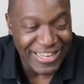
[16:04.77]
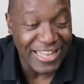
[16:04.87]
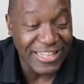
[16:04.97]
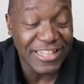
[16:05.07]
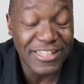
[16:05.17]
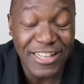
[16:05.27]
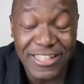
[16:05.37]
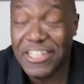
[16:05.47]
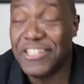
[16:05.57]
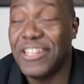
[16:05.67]
and the, the
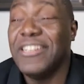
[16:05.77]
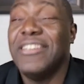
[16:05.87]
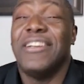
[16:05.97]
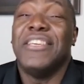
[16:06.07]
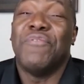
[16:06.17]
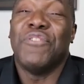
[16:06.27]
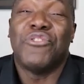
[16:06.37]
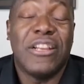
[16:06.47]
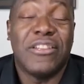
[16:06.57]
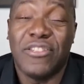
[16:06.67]
teacher did not even
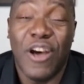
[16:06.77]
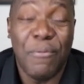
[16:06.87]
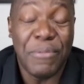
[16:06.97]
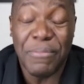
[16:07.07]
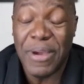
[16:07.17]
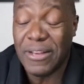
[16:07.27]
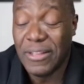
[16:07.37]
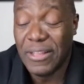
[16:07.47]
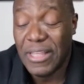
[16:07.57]
try to stop me, man.